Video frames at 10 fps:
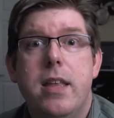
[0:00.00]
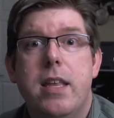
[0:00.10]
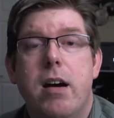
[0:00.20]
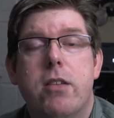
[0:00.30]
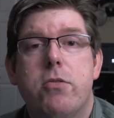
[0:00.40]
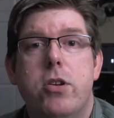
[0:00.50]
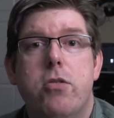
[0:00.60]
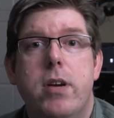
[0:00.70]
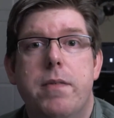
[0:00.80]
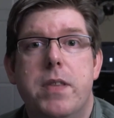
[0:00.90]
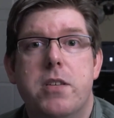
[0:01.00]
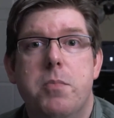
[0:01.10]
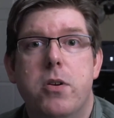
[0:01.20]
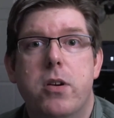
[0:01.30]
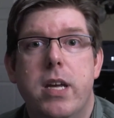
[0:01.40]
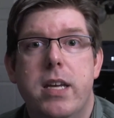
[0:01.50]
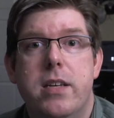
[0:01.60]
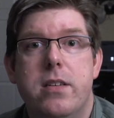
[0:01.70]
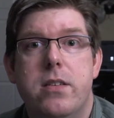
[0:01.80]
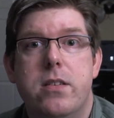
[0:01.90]
Now, I don't know if this book
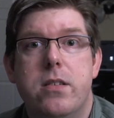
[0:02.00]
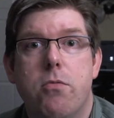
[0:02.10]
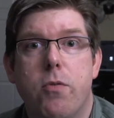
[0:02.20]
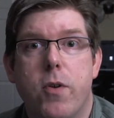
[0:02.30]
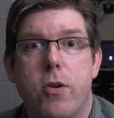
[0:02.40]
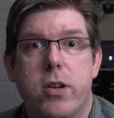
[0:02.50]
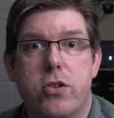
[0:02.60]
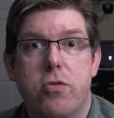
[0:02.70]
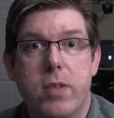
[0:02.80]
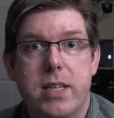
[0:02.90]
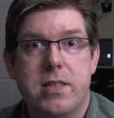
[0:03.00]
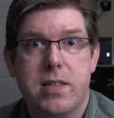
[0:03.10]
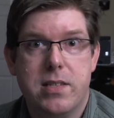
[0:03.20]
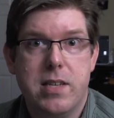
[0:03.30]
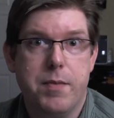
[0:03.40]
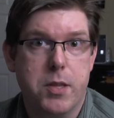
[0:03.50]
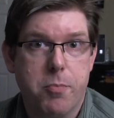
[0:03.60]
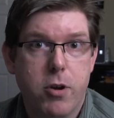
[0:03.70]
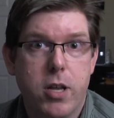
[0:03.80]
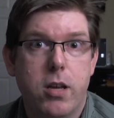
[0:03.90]
is referring to its
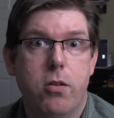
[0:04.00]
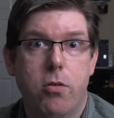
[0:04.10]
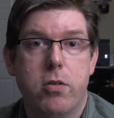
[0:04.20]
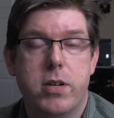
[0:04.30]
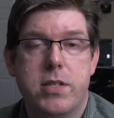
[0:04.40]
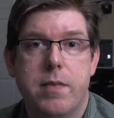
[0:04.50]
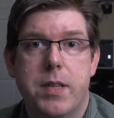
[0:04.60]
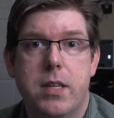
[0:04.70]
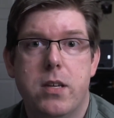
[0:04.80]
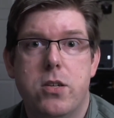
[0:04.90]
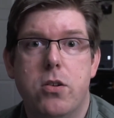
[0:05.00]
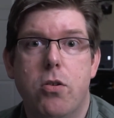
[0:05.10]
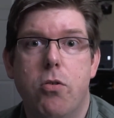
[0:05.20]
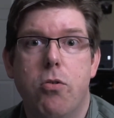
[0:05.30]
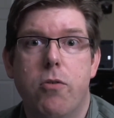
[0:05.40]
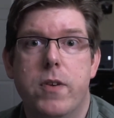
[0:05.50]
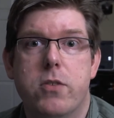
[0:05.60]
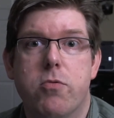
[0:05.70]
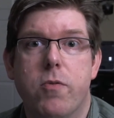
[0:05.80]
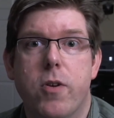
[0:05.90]
seventh printing or its seventh edition, or if
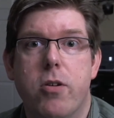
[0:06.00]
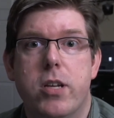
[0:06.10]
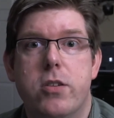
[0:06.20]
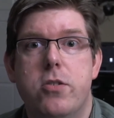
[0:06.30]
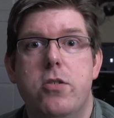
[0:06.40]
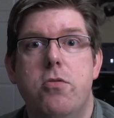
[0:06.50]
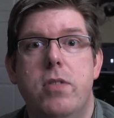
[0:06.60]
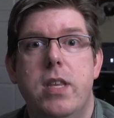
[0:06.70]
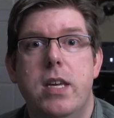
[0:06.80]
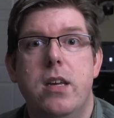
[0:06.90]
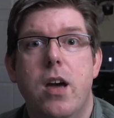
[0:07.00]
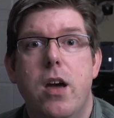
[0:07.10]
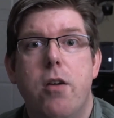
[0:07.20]
it's referring to the